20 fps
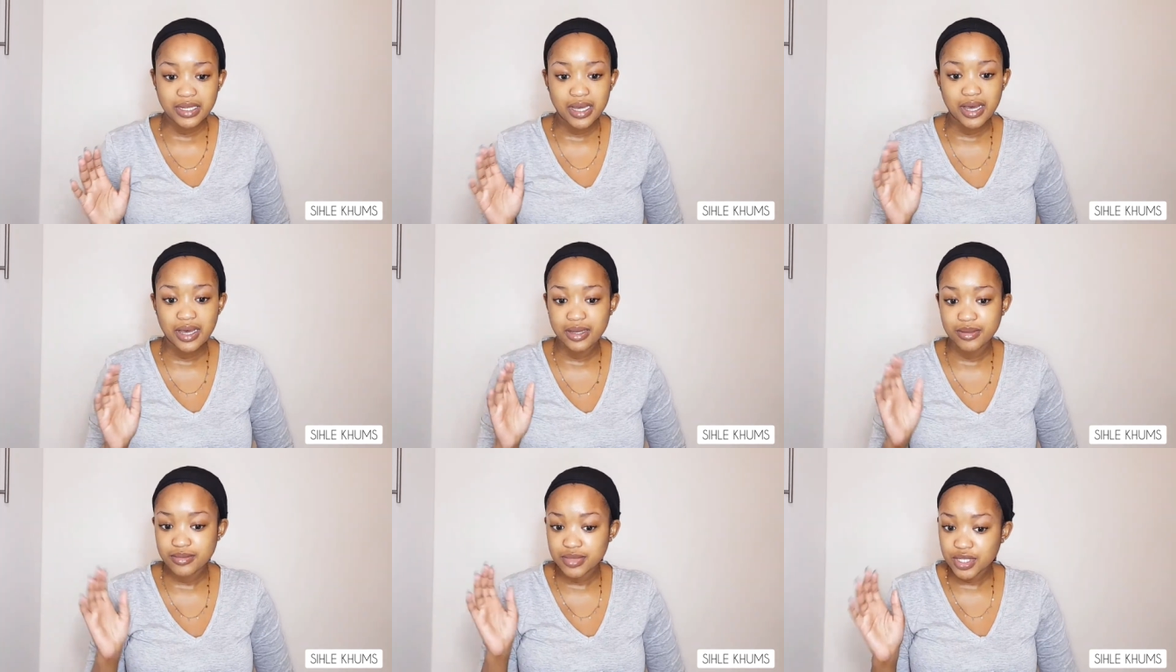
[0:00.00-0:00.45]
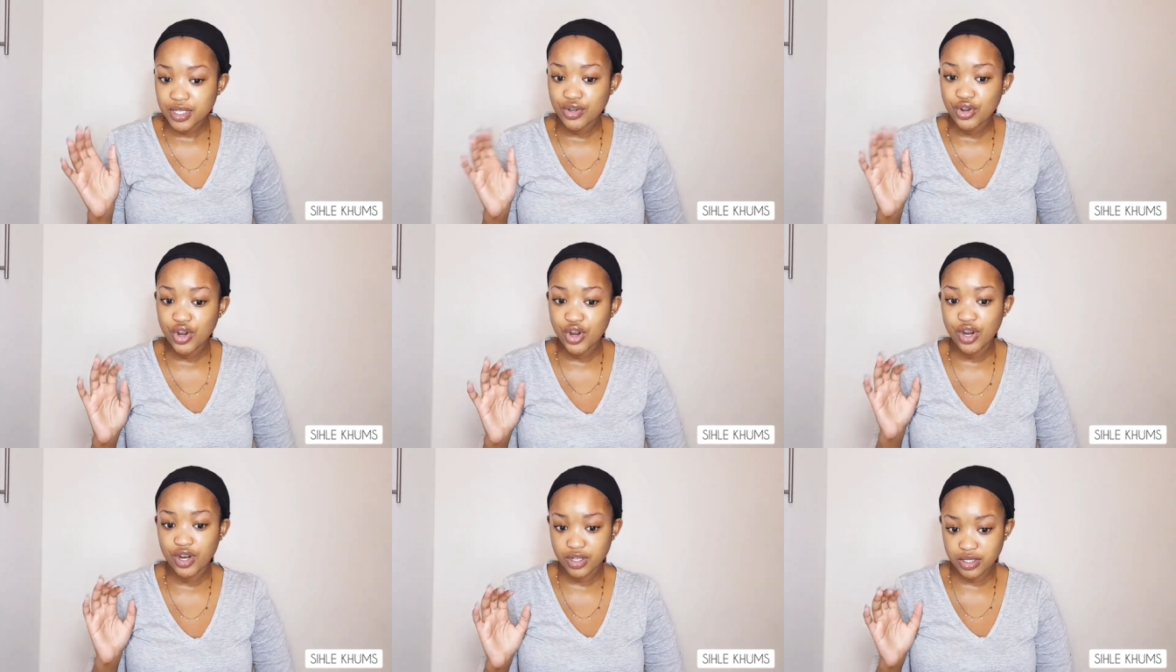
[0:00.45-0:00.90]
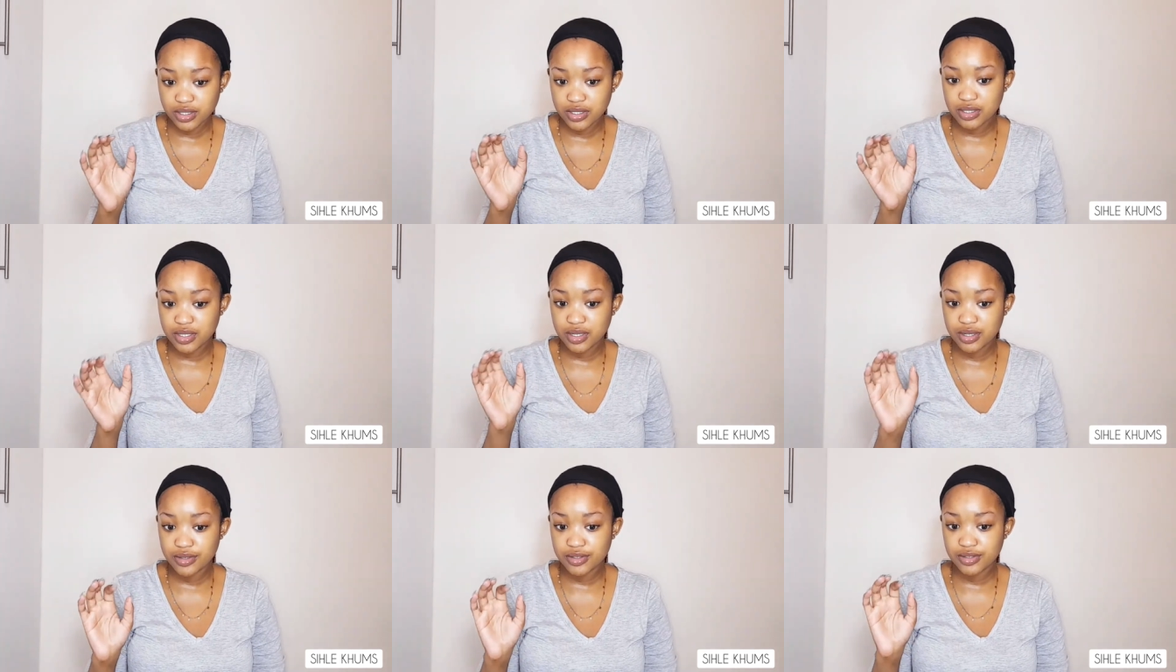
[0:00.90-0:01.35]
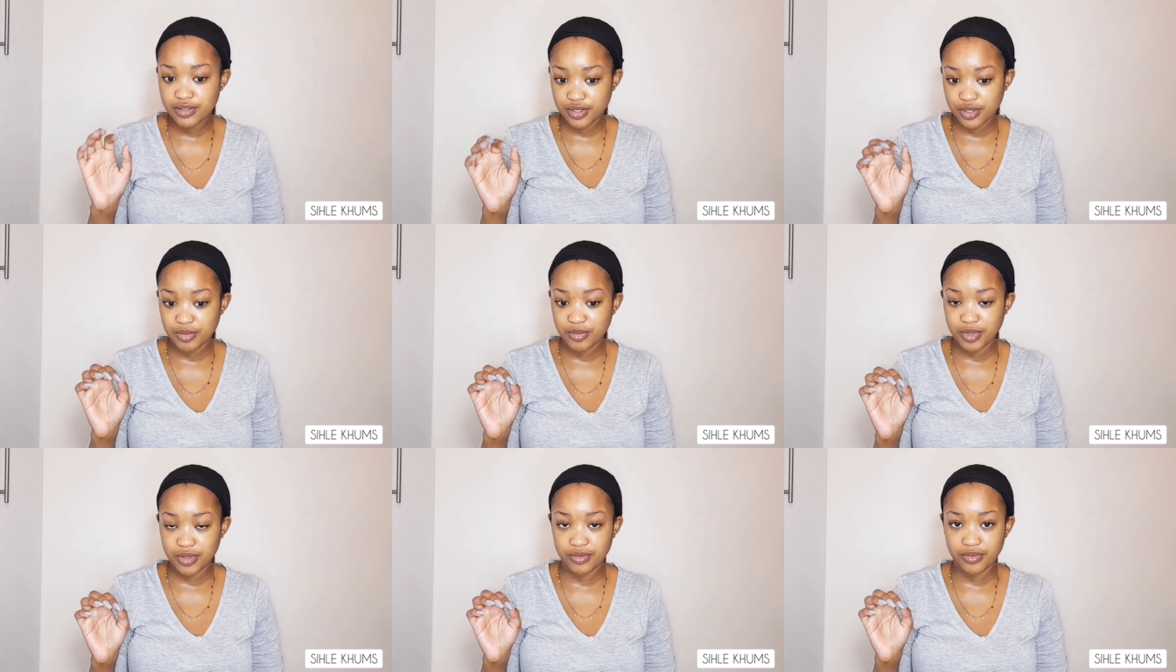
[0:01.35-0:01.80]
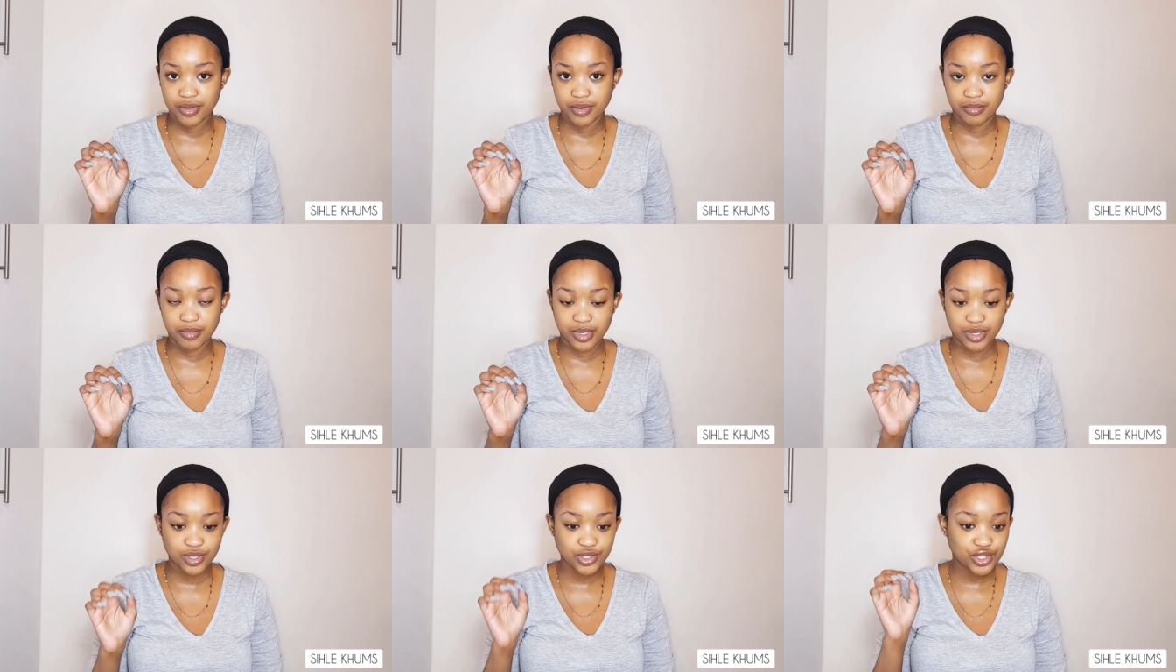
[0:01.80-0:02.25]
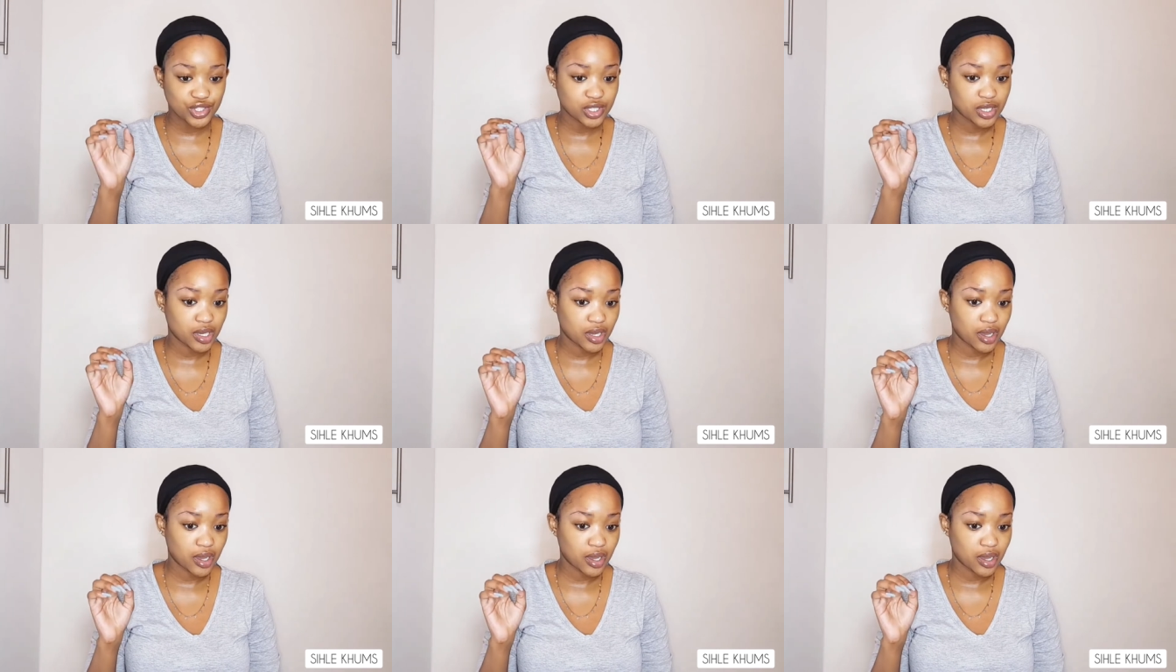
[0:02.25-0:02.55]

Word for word: times it hurts so motherfucking much